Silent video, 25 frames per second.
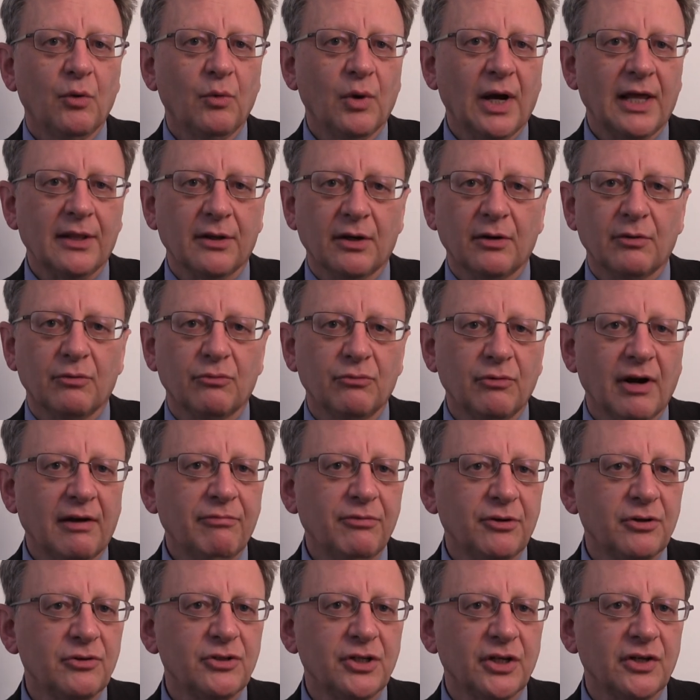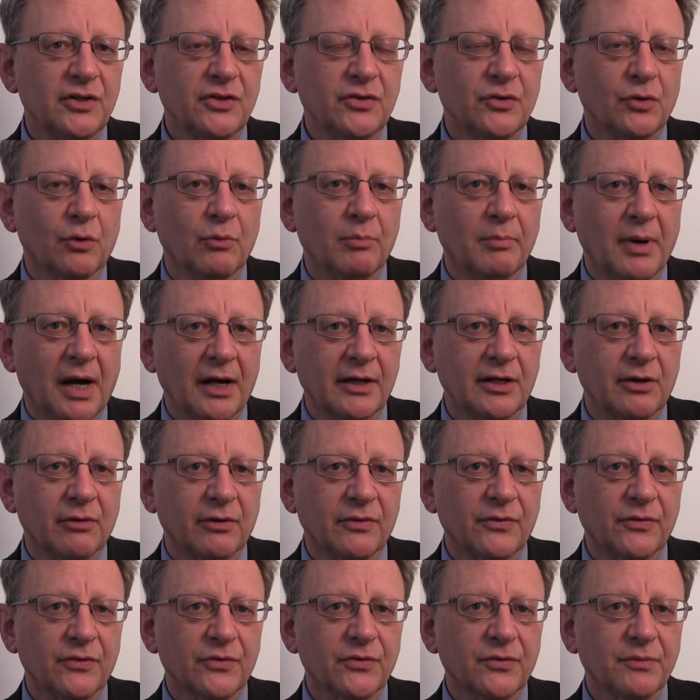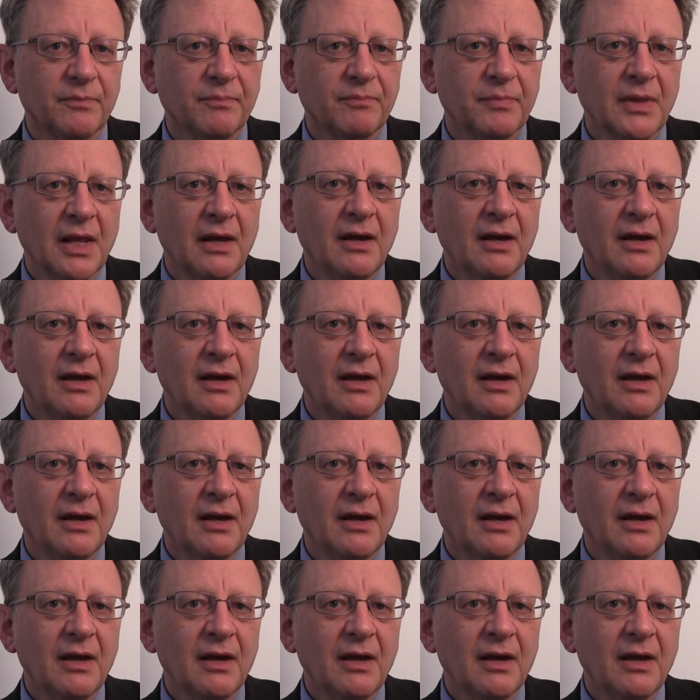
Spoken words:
whether refugees or migrants.